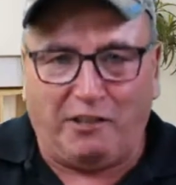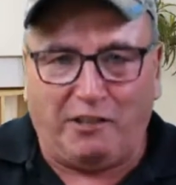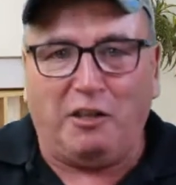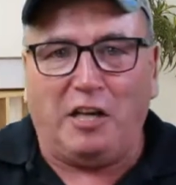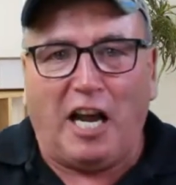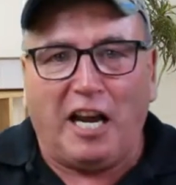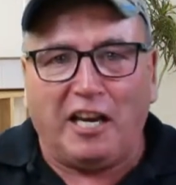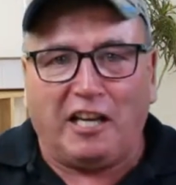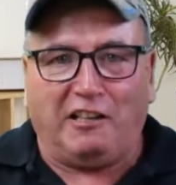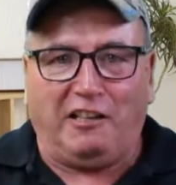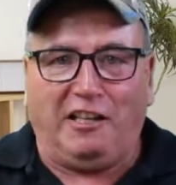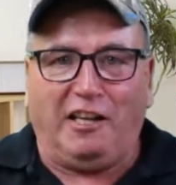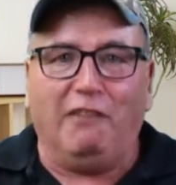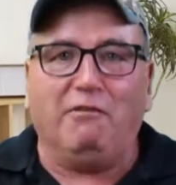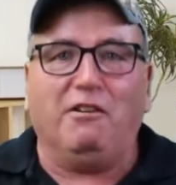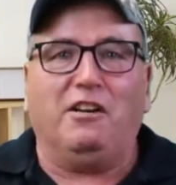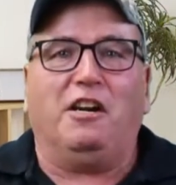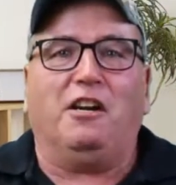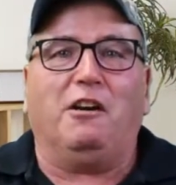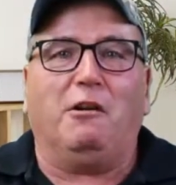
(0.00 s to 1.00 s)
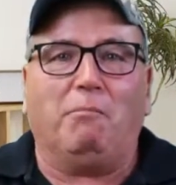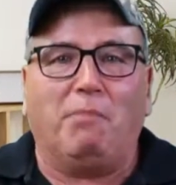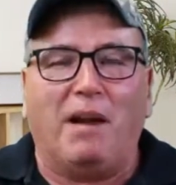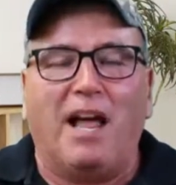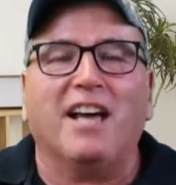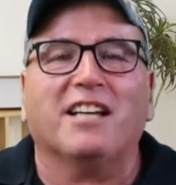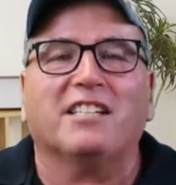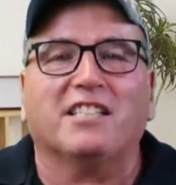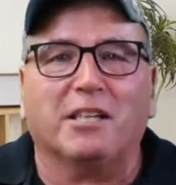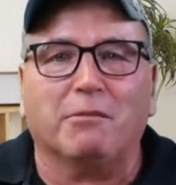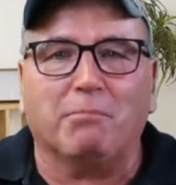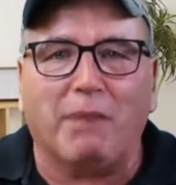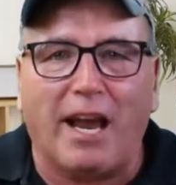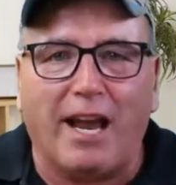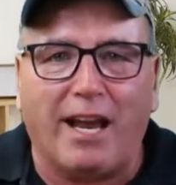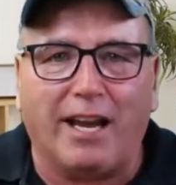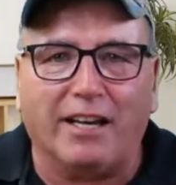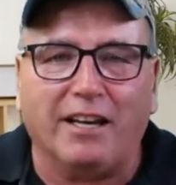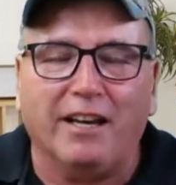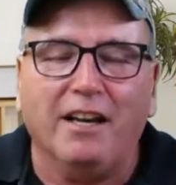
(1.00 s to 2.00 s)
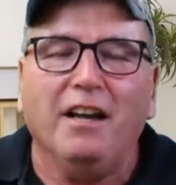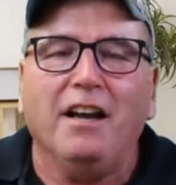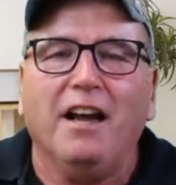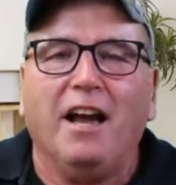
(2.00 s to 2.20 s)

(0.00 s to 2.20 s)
or like living in a plastic bag.